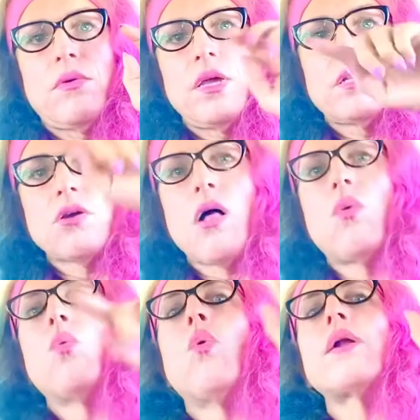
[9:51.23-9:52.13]
it's all
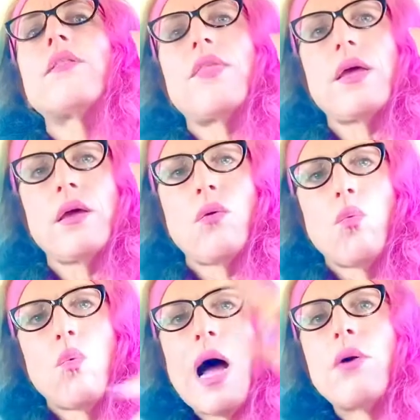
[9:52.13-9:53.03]
one thing,
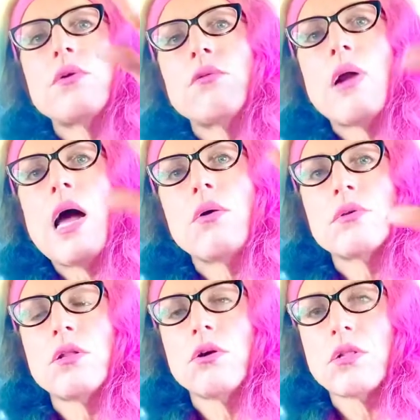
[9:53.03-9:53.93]
wound around to
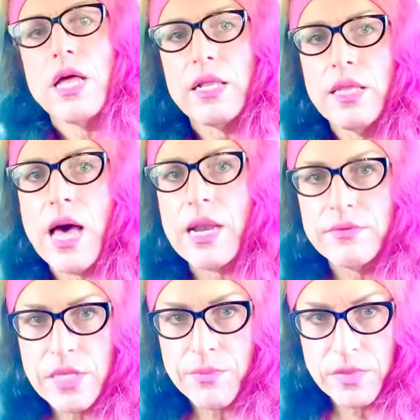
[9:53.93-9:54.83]
look like a lot of
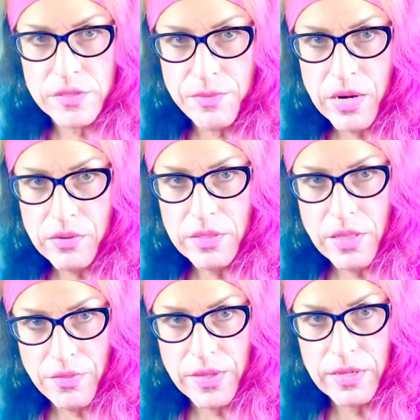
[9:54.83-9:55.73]
separate parallel
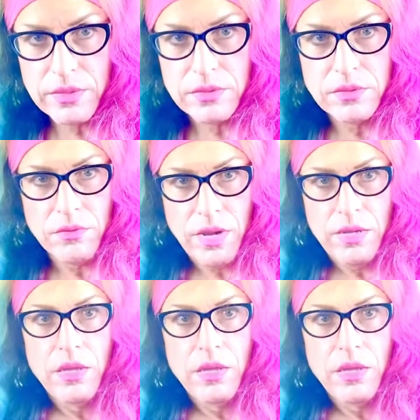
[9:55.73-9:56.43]
things, right?